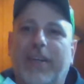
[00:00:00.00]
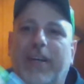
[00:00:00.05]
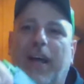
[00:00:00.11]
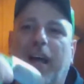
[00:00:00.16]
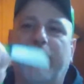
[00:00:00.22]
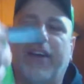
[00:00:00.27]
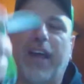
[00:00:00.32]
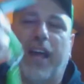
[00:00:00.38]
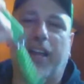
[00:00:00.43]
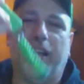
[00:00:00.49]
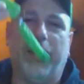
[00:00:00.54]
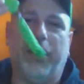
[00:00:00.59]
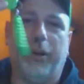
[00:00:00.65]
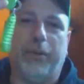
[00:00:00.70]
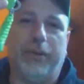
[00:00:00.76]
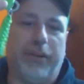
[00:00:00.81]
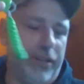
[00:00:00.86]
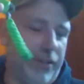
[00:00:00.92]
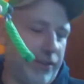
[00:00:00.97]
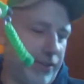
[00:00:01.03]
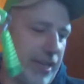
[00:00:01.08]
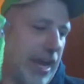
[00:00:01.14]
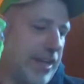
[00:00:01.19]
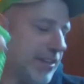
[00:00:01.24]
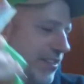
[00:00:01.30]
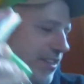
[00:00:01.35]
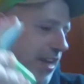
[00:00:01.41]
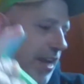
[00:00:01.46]
I've got
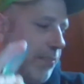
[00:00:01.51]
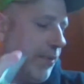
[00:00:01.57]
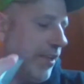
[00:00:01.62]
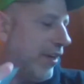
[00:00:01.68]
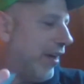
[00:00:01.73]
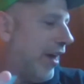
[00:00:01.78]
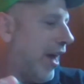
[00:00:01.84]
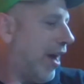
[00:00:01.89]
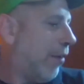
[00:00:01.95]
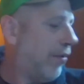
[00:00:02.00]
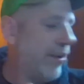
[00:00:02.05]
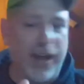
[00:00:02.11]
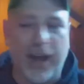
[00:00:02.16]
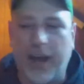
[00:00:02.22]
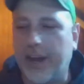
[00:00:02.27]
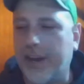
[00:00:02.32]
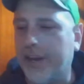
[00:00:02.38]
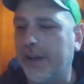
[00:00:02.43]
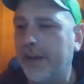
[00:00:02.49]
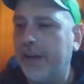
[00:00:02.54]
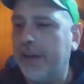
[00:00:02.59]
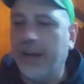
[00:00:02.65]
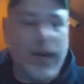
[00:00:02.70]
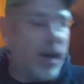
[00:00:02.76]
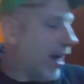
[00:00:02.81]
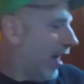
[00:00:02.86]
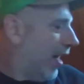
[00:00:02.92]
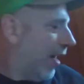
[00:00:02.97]
the same little Awanada,
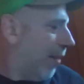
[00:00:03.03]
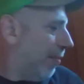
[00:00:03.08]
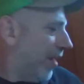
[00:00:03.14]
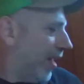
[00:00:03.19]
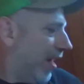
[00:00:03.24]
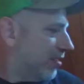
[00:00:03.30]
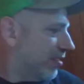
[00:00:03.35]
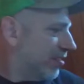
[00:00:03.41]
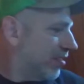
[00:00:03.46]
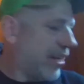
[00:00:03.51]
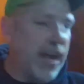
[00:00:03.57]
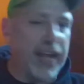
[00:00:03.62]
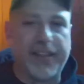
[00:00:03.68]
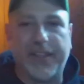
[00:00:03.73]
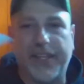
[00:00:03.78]
but I also got